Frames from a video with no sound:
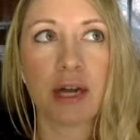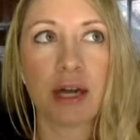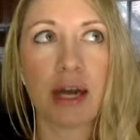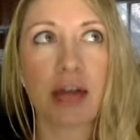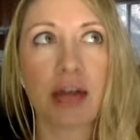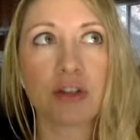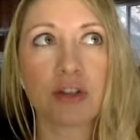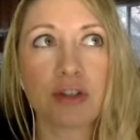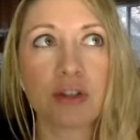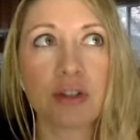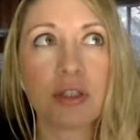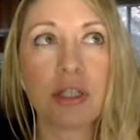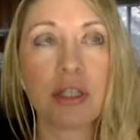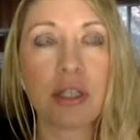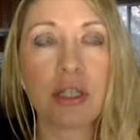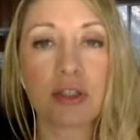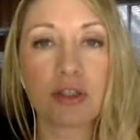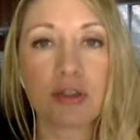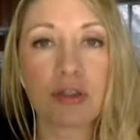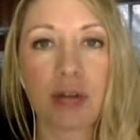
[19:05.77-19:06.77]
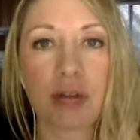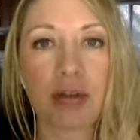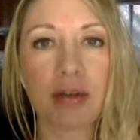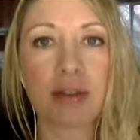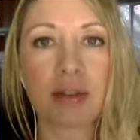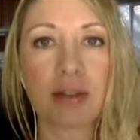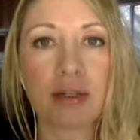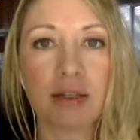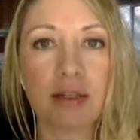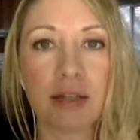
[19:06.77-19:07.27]
actually
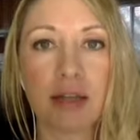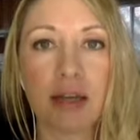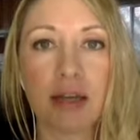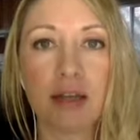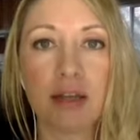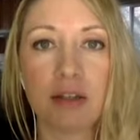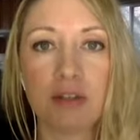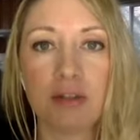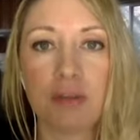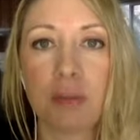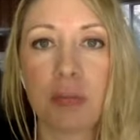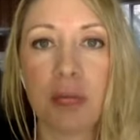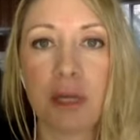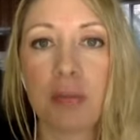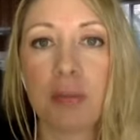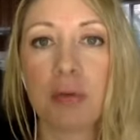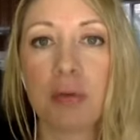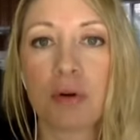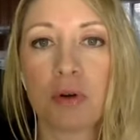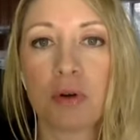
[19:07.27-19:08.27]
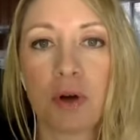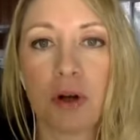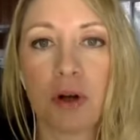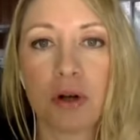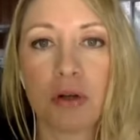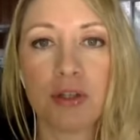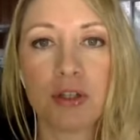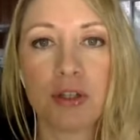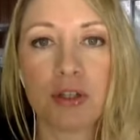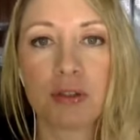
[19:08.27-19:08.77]
attracting negative people
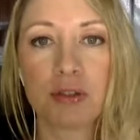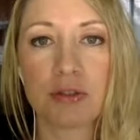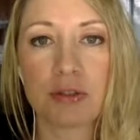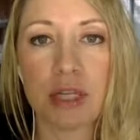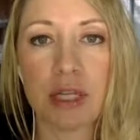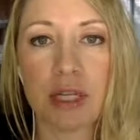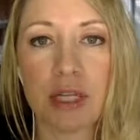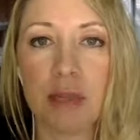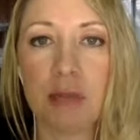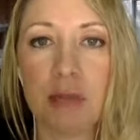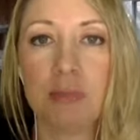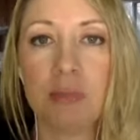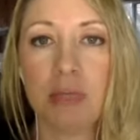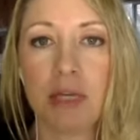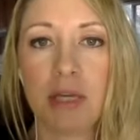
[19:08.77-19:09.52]
onto your team